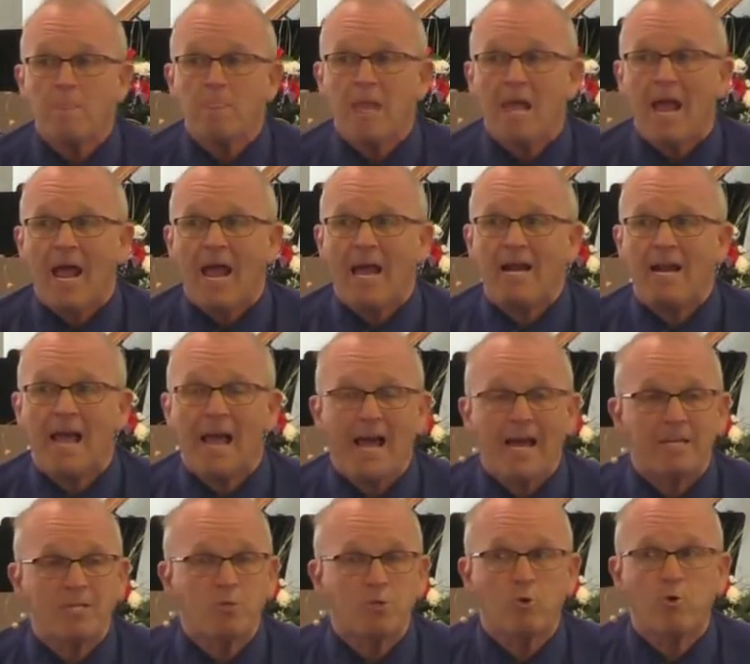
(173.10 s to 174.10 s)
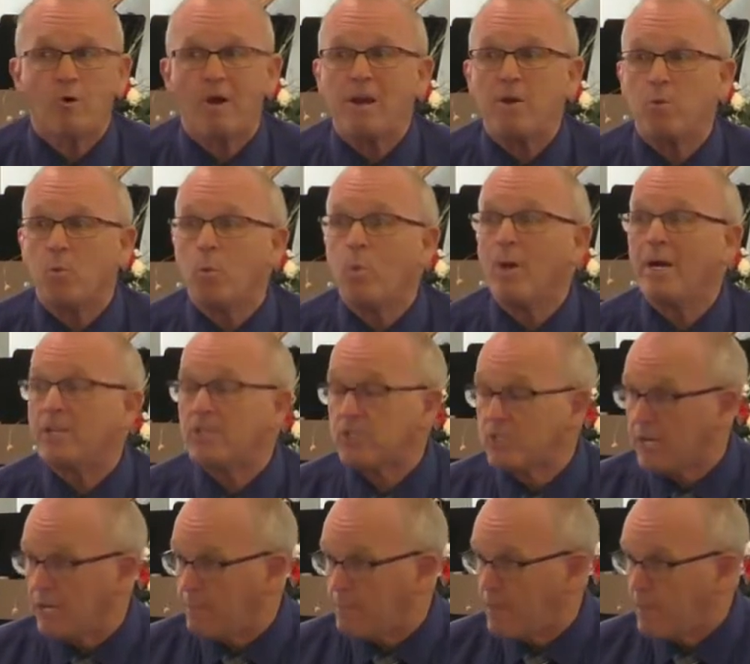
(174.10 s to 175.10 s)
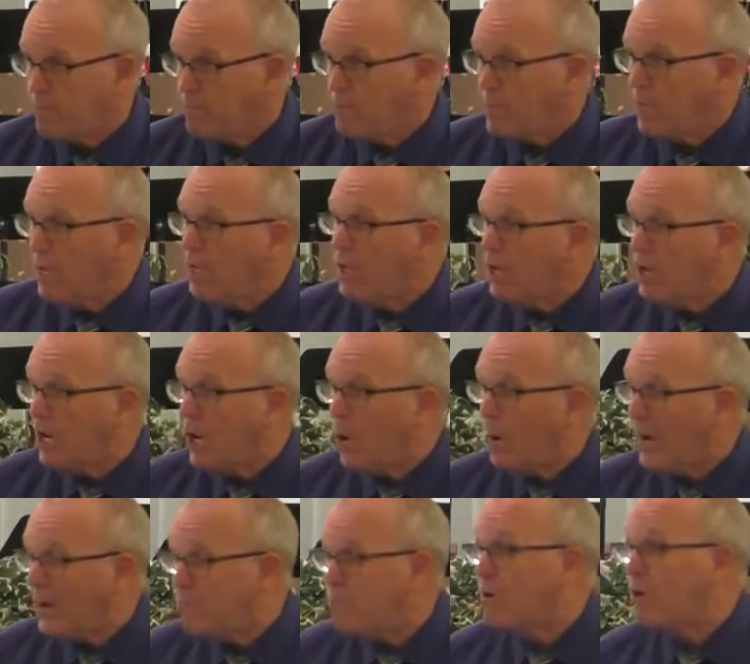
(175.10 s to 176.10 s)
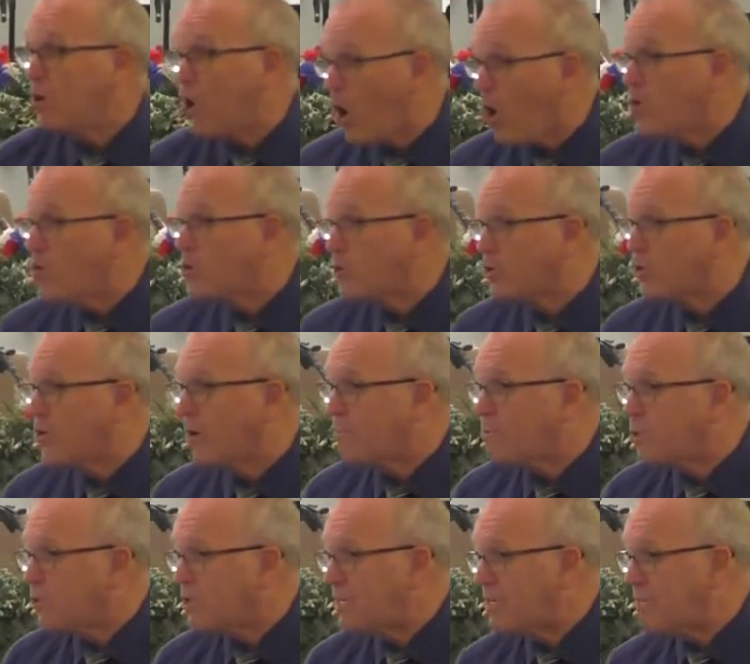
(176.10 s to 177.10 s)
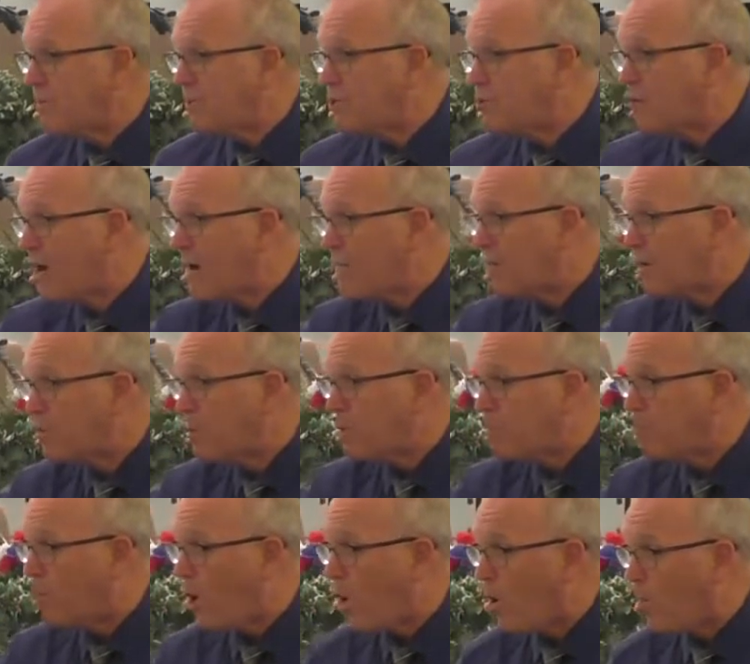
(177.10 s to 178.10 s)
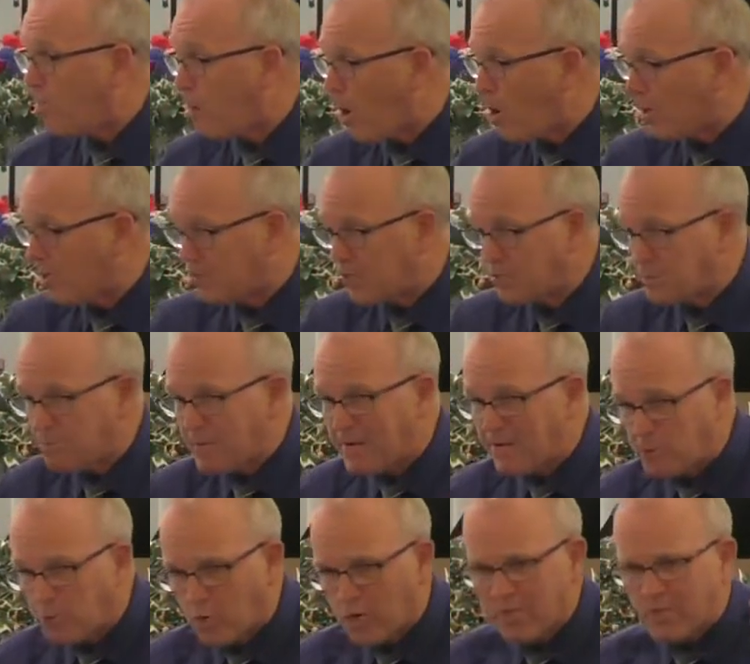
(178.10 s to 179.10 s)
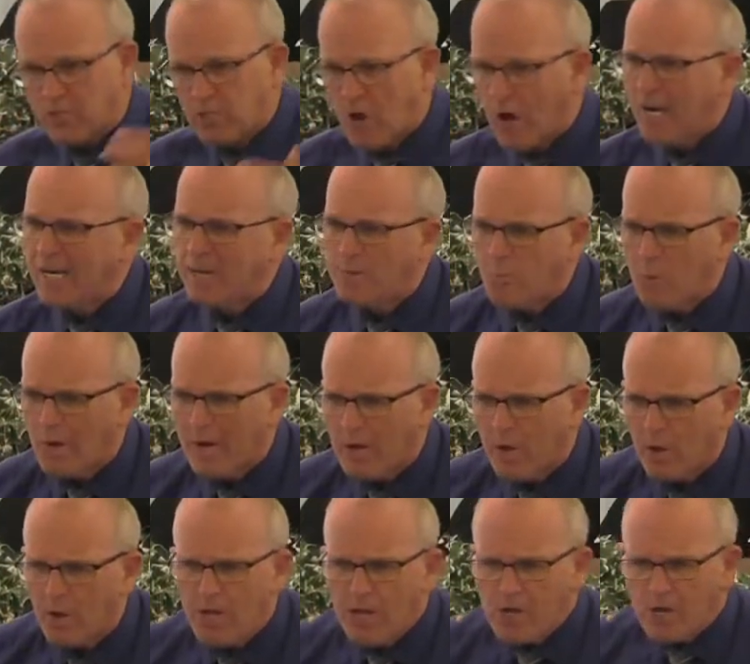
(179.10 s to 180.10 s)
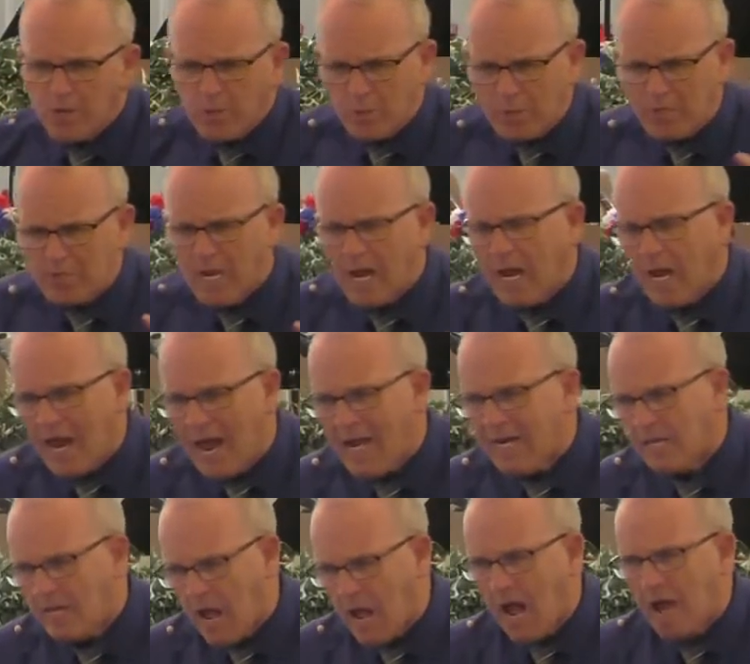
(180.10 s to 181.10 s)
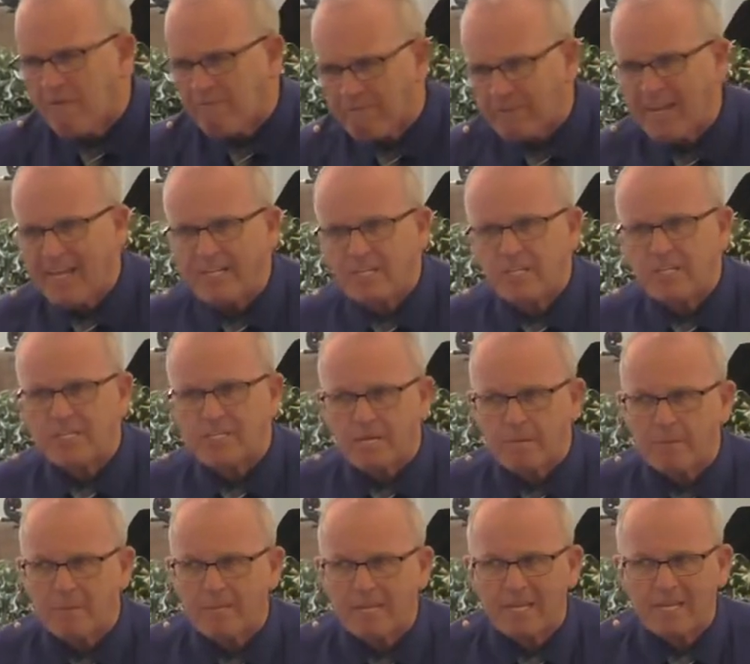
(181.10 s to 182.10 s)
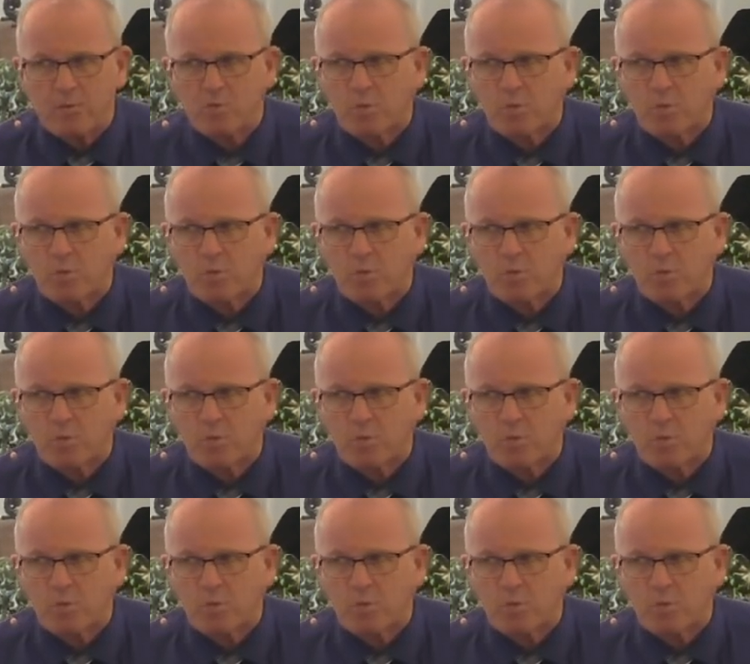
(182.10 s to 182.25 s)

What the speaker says: and has great wisdom, in regard to Scriptures. He's been traveling with Paul. Paul is his mentor. He's taught him well. So he's got a lot of confidence in Timothy, as we'll